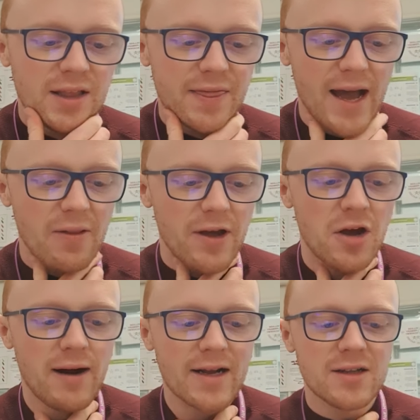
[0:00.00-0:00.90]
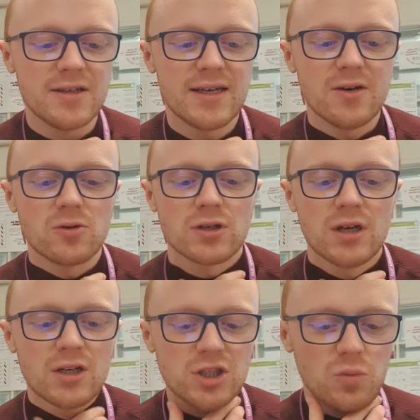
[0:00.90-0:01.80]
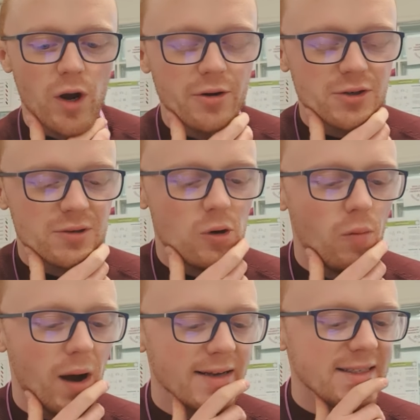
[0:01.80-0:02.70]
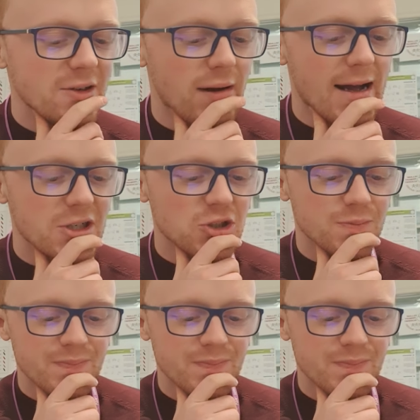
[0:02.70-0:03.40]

now that her ankle had healed, she woke to an almighty crash.